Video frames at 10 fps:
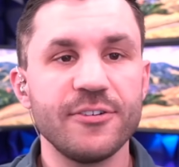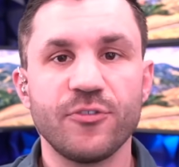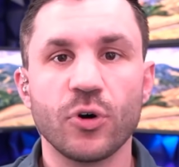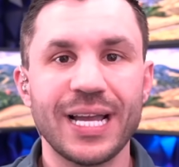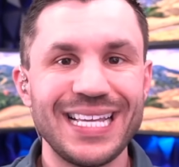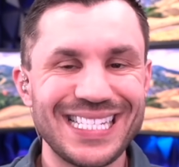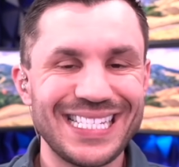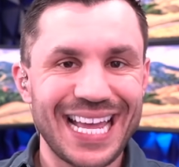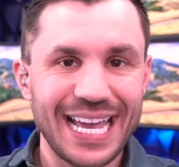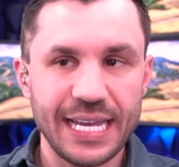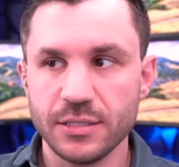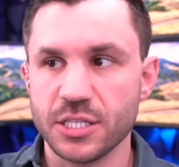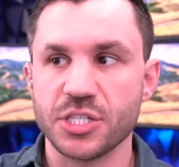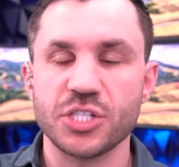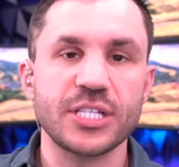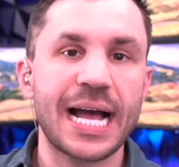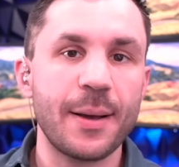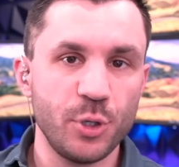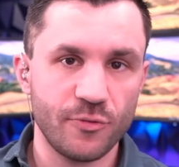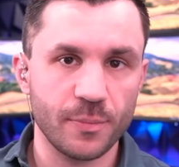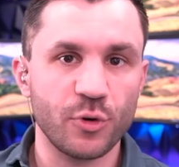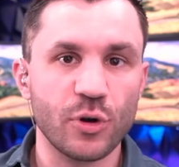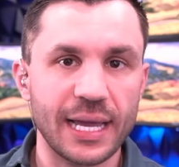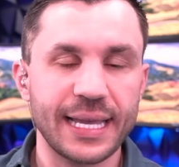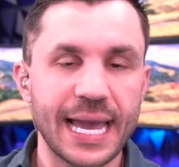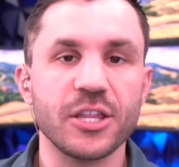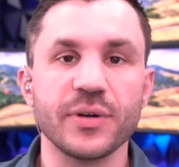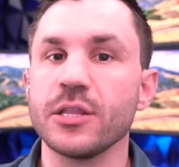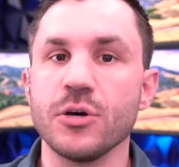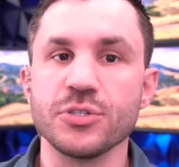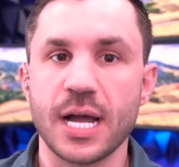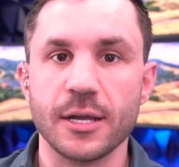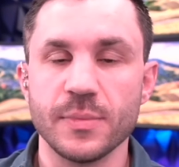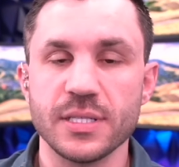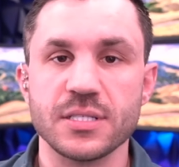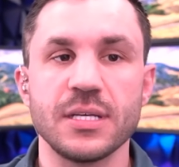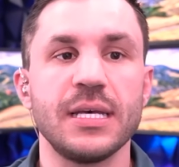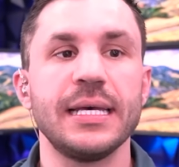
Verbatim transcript: for a stay to stop you from gathering those documents.